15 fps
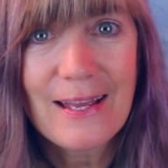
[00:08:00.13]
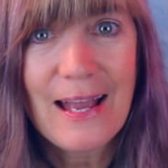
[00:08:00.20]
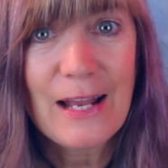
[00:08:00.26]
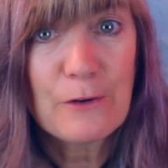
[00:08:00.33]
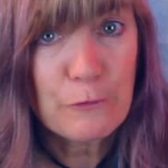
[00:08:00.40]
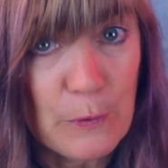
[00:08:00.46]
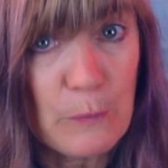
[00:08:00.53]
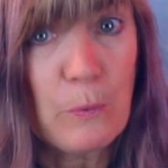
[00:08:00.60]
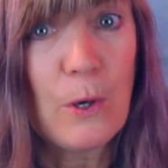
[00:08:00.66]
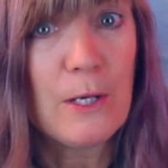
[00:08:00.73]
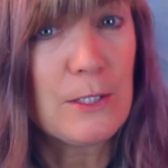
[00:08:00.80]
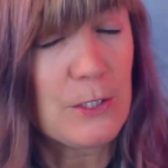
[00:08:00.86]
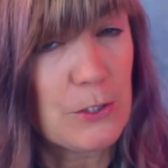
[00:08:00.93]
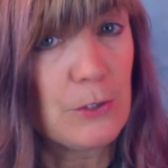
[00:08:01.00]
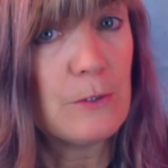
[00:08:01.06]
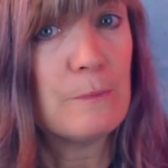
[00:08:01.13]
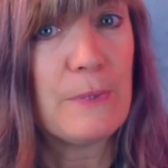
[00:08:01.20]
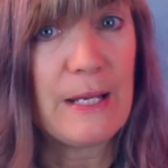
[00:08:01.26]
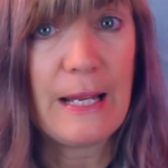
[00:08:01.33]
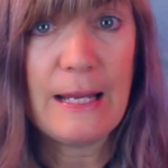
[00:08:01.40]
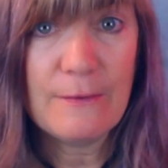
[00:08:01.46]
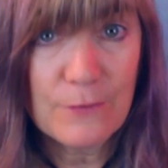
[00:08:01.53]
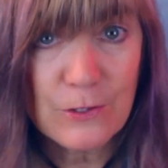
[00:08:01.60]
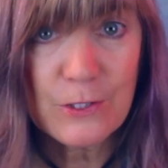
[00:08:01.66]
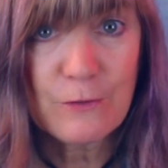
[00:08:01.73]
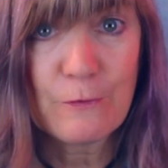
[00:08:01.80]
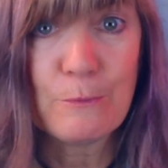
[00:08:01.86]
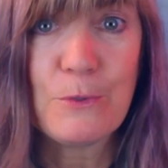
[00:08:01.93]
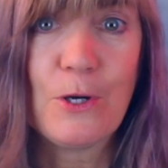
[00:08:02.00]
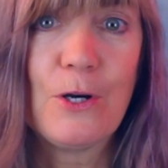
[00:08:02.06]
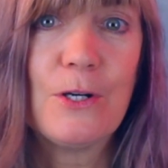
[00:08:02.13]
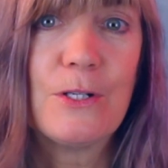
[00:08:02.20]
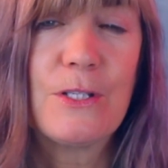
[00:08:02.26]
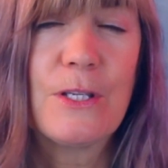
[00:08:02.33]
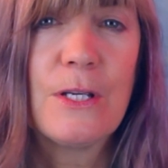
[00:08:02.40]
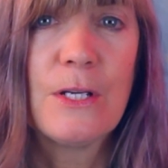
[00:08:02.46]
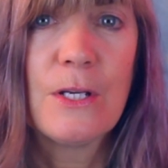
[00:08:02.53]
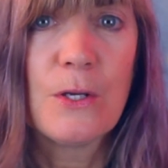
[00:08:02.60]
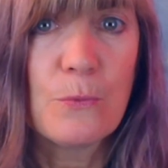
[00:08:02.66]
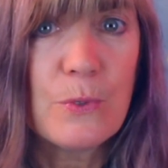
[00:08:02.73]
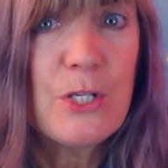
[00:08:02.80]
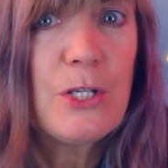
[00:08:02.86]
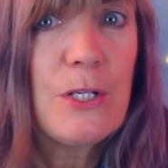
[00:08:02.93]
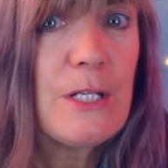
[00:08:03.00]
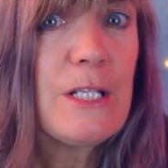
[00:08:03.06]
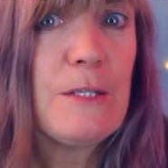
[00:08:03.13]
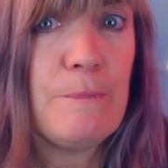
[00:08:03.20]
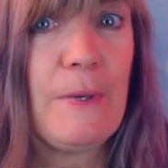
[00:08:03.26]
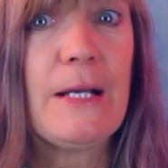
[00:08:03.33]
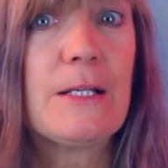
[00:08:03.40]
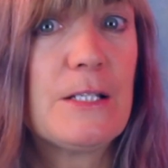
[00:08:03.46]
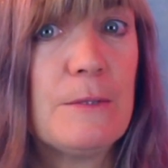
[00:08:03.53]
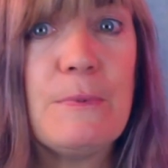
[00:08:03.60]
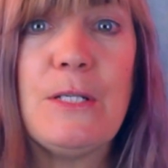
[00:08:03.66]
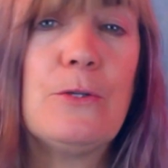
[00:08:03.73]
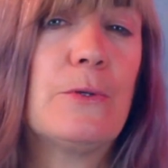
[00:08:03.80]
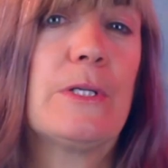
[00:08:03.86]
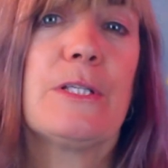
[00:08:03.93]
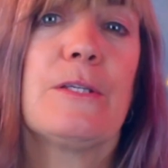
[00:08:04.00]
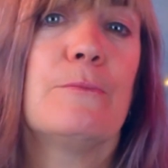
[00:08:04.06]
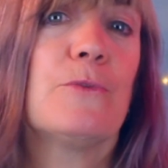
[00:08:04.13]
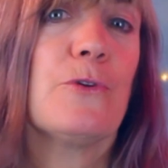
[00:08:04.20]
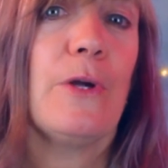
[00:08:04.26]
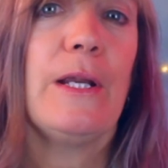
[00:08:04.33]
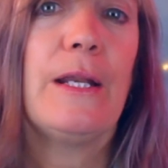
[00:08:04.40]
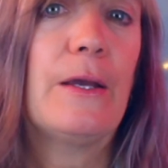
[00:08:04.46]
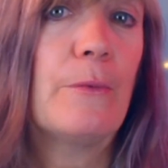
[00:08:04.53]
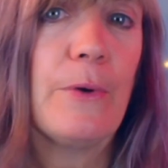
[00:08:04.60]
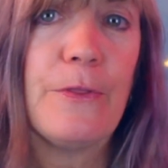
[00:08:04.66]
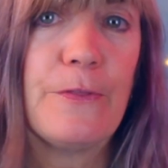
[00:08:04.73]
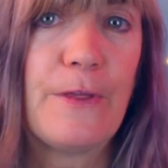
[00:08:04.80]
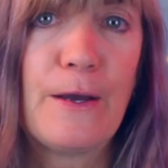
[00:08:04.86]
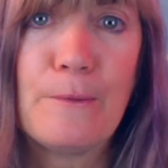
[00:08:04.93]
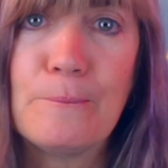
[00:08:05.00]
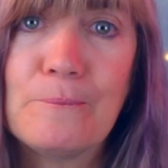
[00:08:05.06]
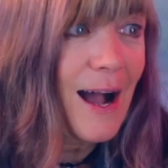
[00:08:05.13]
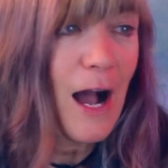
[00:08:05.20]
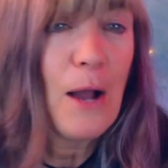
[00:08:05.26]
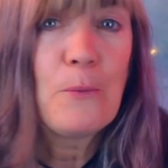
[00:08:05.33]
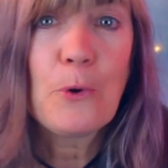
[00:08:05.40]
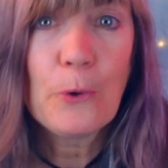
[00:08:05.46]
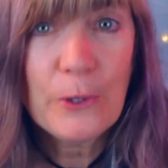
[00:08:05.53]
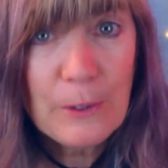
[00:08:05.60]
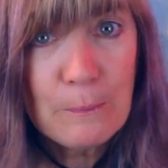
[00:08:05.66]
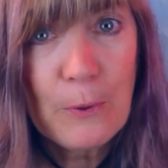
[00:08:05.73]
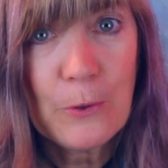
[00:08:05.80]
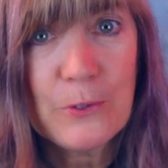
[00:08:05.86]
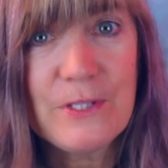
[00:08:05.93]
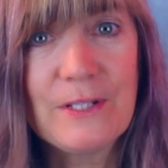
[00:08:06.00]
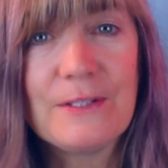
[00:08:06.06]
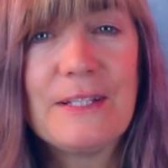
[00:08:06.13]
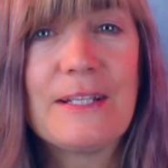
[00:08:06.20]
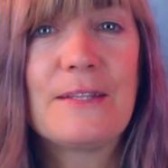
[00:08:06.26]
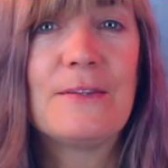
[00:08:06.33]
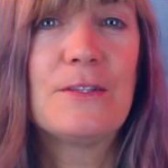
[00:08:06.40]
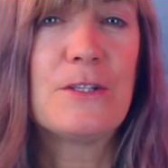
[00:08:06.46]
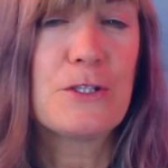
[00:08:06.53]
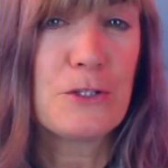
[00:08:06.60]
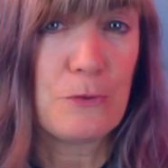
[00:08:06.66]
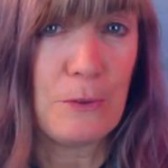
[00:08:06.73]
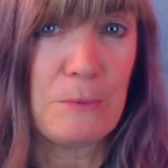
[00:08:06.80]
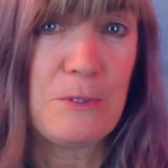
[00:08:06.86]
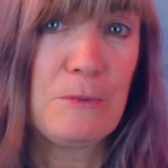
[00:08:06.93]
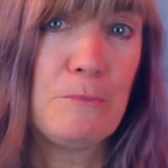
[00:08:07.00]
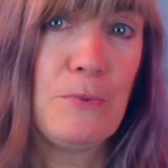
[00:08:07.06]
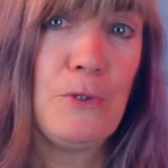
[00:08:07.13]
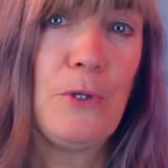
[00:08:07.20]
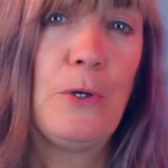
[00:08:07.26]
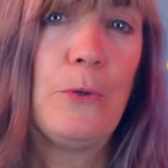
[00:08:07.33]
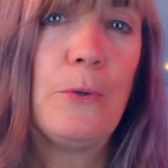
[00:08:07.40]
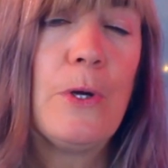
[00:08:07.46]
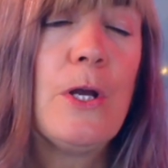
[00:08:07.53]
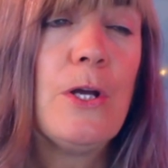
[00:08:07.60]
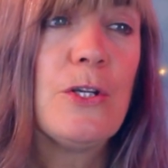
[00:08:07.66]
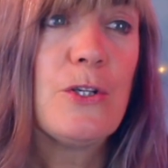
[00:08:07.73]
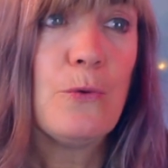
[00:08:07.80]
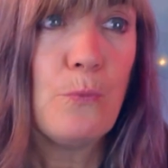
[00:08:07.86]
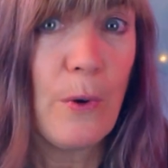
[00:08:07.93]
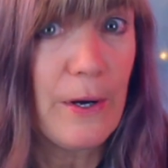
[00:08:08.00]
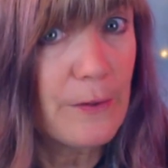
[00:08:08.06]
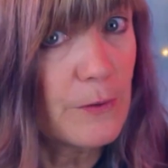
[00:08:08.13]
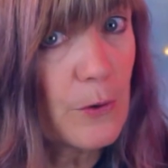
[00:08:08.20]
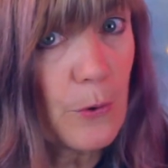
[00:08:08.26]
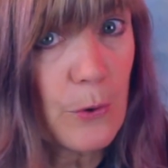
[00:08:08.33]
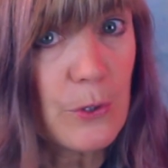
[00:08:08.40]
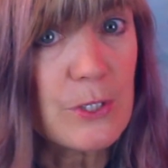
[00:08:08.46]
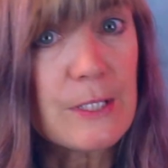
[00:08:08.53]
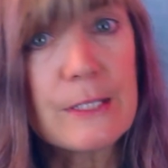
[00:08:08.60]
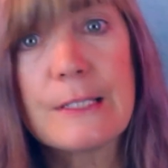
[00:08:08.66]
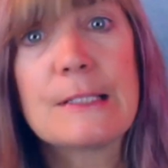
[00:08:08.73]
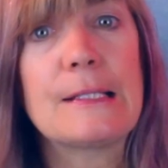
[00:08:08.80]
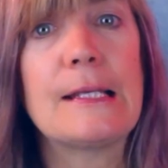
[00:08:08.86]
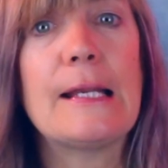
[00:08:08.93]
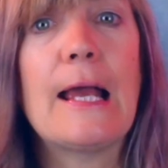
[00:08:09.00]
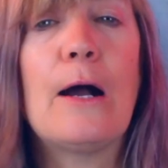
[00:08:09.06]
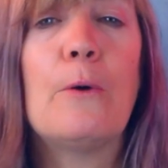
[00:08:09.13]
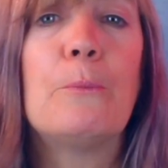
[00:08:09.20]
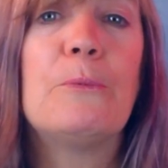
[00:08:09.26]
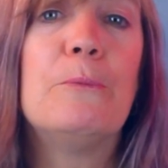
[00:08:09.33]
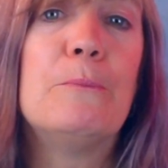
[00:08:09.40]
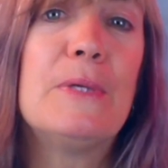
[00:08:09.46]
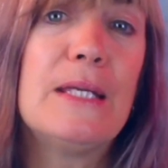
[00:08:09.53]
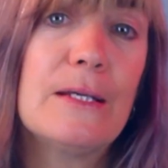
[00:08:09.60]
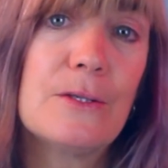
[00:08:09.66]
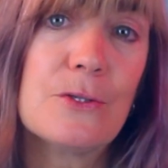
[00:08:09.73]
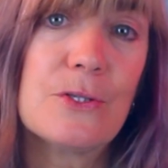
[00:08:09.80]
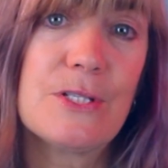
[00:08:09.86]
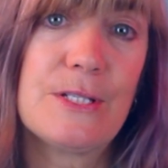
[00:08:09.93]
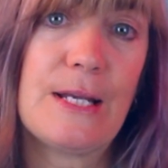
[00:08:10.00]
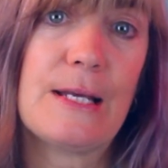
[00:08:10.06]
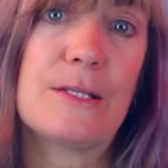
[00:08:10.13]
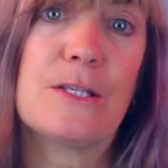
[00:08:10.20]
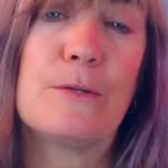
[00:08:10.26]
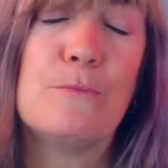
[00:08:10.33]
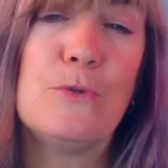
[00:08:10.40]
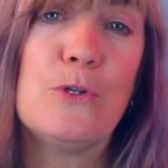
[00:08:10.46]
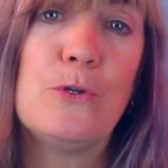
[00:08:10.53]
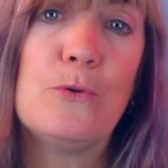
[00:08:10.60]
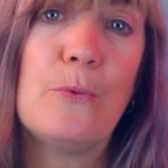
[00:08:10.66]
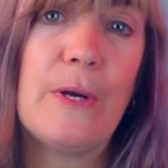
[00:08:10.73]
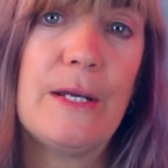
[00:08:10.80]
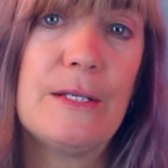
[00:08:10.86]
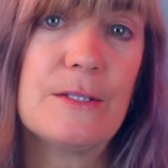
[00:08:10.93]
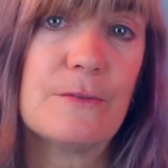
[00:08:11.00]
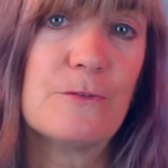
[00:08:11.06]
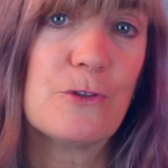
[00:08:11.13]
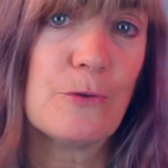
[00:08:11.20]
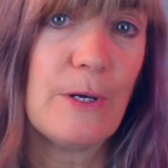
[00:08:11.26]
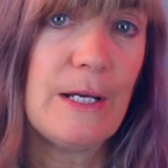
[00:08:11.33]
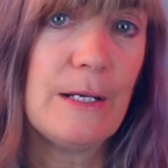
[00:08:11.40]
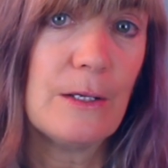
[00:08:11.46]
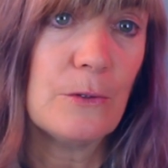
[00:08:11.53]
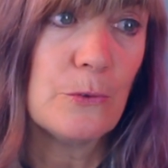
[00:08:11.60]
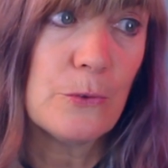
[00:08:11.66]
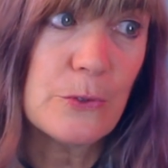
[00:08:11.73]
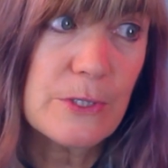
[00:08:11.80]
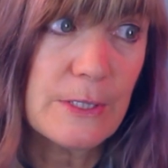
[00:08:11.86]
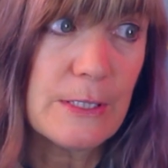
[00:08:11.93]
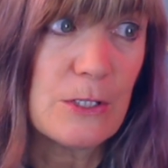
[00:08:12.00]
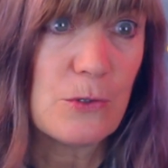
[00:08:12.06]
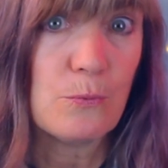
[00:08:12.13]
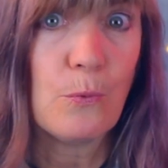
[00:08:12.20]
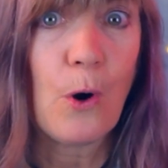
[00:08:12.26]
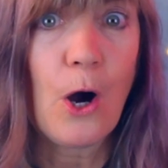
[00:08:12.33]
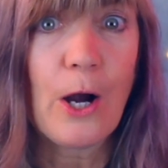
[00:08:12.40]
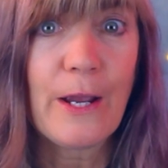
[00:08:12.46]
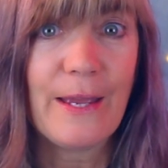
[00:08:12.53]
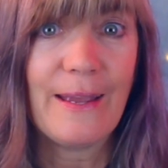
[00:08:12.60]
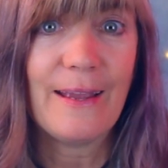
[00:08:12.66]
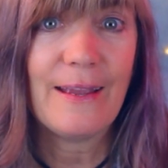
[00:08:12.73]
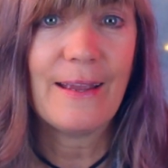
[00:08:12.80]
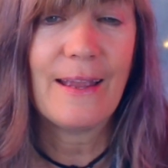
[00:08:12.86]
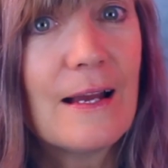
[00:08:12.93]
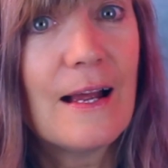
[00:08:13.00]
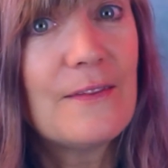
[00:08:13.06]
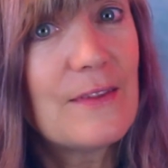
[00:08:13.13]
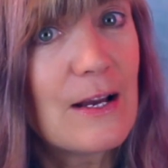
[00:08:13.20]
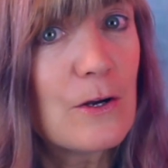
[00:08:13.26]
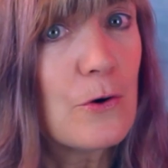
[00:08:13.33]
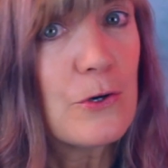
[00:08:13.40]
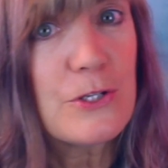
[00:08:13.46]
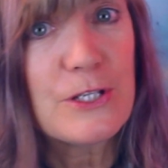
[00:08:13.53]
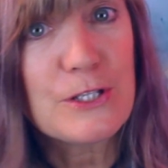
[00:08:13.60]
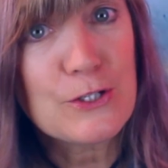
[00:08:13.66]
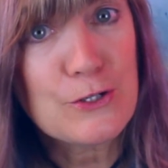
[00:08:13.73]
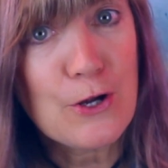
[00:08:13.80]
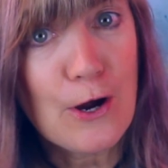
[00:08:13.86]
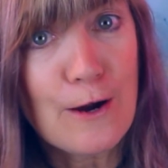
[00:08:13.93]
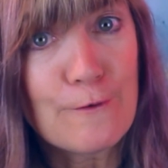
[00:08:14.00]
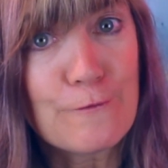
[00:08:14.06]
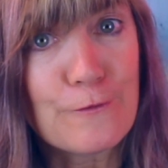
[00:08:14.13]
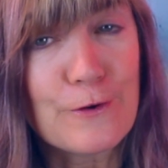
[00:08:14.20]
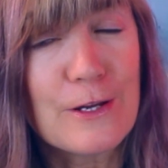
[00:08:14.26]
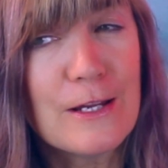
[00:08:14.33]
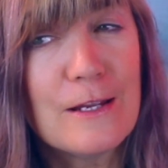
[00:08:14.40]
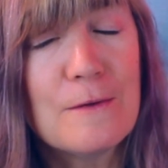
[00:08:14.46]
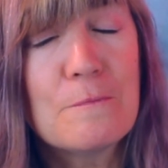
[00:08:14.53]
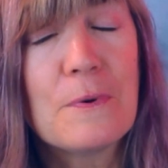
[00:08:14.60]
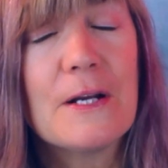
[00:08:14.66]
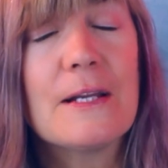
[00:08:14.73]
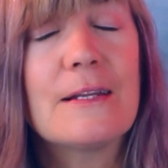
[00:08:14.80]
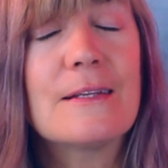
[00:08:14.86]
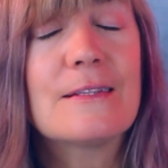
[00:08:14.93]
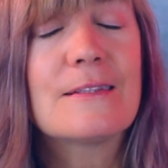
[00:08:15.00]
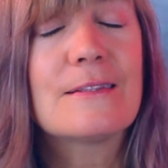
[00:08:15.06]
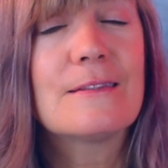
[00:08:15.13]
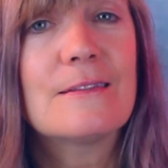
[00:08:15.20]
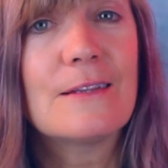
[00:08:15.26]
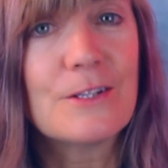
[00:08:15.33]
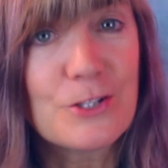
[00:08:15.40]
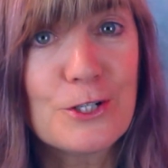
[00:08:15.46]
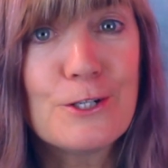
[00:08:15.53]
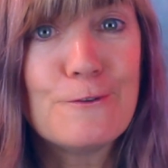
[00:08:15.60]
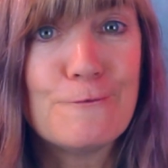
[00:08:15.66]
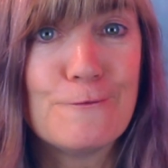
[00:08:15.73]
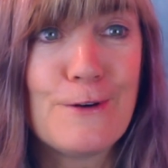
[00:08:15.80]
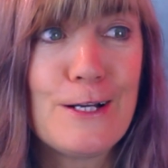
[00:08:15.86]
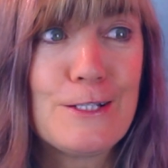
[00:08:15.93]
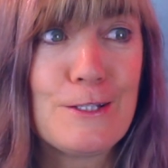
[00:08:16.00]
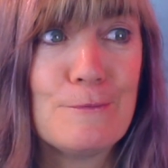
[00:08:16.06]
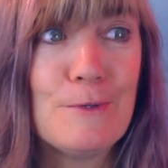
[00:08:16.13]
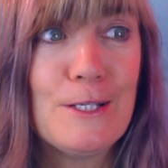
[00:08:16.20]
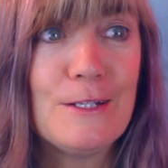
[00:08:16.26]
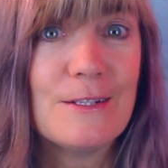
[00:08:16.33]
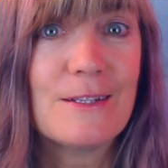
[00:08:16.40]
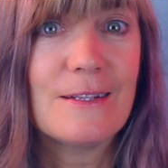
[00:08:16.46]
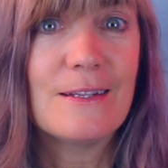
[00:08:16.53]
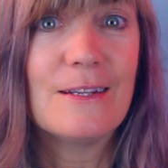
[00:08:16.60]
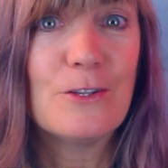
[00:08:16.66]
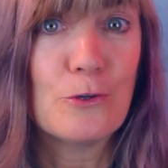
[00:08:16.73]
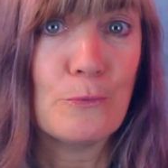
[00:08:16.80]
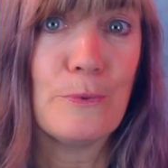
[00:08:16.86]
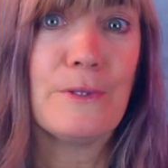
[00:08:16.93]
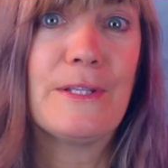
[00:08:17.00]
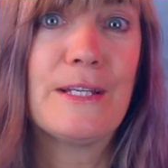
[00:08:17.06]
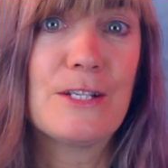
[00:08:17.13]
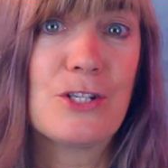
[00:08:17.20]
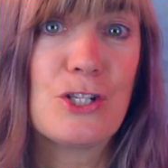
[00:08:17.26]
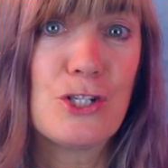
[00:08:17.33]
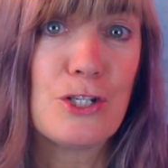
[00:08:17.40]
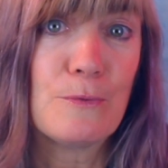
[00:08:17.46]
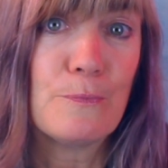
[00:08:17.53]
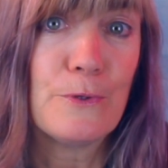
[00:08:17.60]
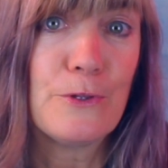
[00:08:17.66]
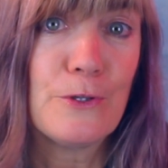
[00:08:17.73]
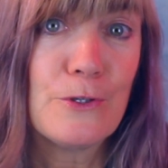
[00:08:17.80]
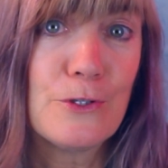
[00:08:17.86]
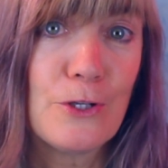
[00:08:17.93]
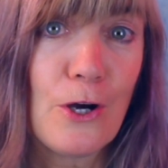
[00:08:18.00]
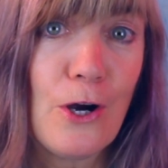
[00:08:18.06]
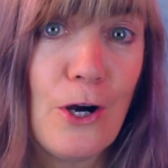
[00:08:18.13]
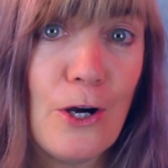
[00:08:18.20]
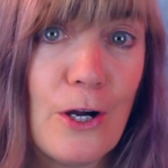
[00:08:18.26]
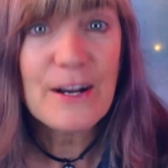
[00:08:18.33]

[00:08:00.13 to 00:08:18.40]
And want certain behaviors from dogs, we should expect to be doing some training with them. I'm going to post a link in the description below to one of the courses that helped me understand some new ways of training loose leash walking. And that course is not free, but it's such an investment in your relationship with your dog.